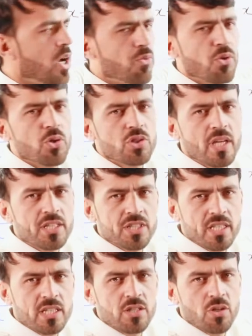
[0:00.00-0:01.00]
of
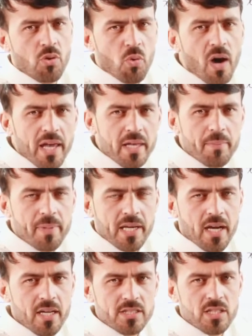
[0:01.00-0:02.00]
cotangent y
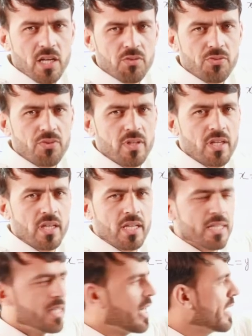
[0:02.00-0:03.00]
because of
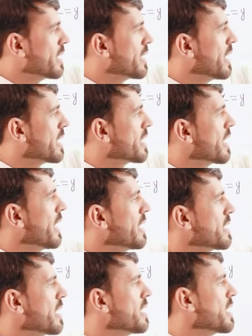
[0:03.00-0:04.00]
that
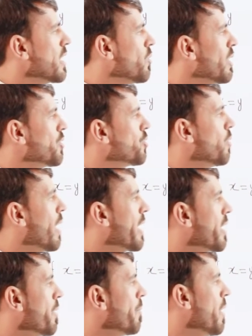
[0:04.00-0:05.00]
x is equal to
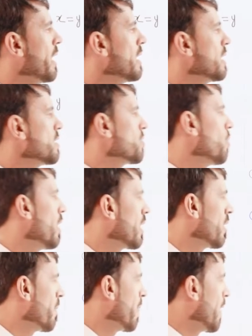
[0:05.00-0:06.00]
y minus
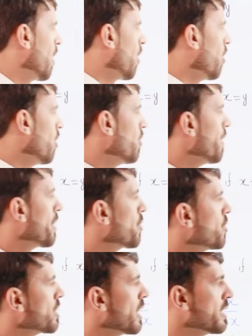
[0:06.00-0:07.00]
1 over
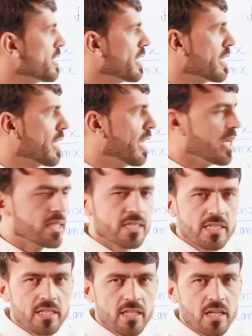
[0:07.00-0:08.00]
cotangent
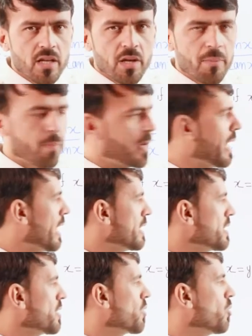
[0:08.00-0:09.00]
x
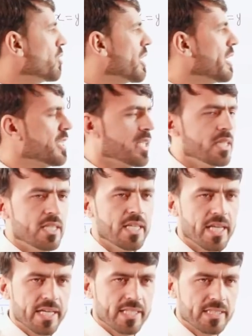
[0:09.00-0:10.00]
plus cotangent
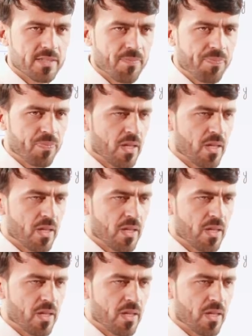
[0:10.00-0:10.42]
x.